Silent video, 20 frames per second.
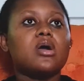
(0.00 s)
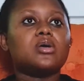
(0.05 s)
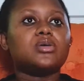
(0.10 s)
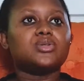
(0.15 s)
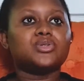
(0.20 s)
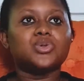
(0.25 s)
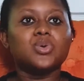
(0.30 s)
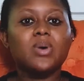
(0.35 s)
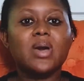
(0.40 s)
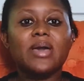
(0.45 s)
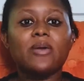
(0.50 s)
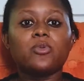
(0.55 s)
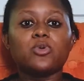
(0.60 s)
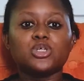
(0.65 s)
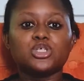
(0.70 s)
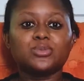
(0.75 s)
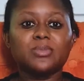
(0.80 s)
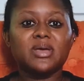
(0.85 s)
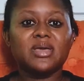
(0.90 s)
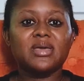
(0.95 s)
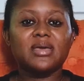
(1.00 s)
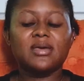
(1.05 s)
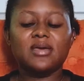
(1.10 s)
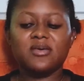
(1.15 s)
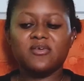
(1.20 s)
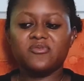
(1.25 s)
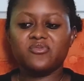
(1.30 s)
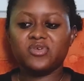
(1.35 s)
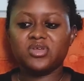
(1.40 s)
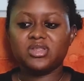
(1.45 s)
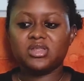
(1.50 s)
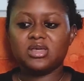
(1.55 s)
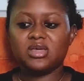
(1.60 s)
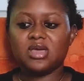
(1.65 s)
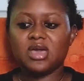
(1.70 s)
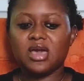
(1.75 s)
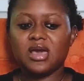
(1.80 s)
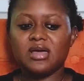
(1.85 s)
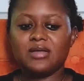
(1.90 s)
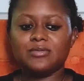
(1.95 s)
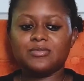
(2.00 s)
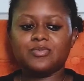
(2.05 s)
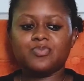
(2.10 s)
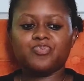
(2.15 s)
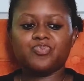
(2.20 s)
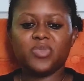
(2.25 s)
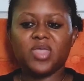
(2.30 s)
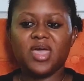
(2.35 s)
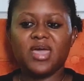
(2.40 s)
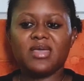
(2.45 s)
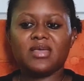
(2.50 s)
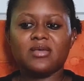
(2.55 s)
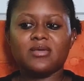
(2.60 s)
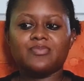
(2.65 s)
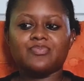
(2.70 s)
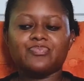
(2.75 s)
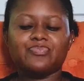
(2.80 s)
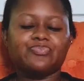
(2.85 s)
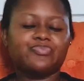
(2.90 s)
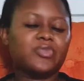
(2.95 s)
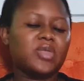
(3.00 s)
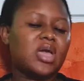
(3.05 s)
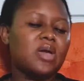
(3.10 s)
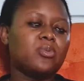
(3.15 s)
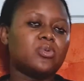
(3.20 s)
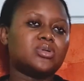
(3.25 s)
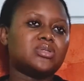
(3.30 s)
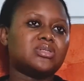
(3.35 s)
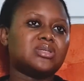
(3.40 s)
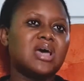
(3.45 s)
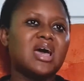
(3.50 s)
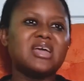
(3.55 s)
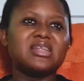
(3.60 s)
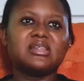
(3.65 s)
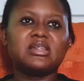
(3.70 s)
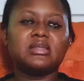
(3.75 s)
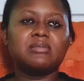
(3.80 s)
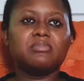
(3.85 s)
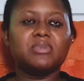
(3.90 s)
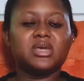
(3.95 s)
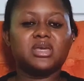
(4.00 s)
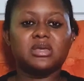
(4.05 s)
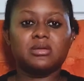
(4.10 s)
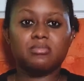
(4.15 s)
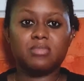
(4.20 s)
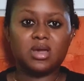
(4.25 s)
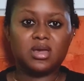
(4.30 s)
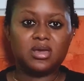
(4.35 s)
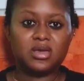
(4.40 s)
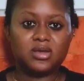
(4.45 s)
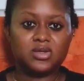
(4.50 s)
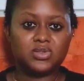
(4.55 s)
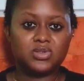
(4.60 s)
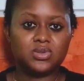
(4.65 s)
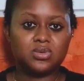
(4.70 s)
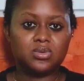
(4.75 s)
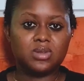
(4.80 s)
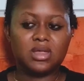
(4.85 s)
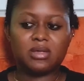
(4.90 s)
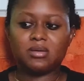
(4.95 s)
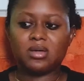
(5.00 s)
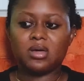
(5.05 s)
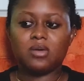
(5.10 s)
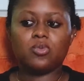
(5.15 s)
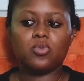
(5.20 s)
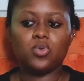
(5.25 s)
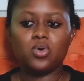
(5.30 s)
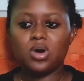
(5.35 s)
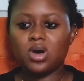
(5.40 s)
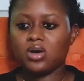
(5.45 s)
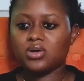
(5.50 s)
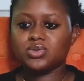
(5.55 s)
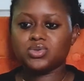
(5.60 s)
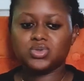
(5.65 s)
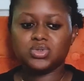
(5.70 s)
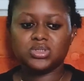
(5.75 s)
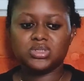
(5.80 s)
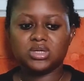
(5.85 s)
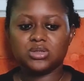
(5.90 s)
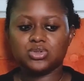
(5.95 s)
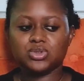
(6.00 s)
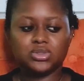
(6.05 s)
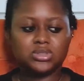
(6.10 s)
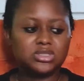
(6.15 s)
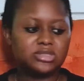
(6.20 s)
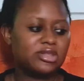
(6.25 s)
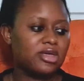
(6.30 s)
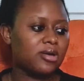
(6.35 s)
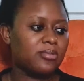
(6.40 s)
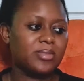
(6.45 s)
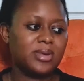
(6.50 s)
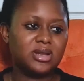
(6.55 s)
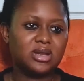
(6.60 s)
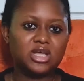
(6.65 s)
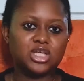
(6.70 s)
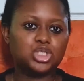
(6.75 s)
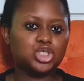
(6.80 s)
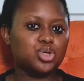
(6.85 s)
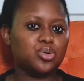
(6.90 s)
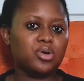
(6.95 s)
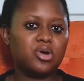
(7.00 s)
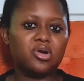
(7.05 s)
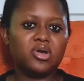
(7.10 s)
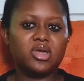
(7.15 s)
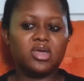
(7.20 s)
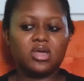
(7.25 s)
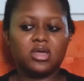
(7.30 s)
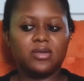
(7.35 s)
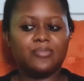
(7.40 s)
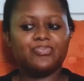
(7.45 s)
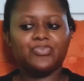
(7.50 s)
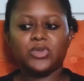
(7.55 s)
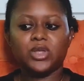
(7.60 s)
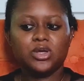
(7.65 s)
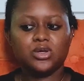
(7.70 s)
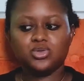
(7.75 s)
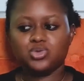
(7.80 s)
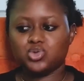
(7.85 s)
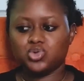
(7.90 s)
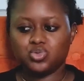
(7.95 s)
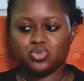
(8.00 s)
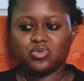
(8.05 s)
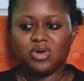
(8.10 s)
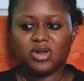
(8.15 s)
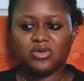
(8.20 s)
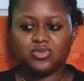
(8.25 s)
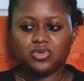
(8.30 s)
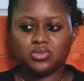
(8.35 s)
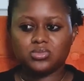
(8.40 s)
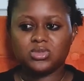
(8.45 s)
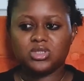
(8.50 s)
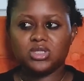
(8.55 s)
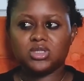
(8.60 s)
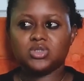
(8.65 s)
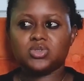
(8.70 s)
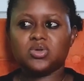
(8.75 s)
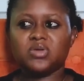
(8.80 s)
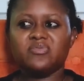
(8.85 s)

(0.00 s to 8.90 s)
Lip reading: So I washed my hair every day, and I I was hardly making my hair. So, like, what I'll do is I'll just style my natural hair, do random things.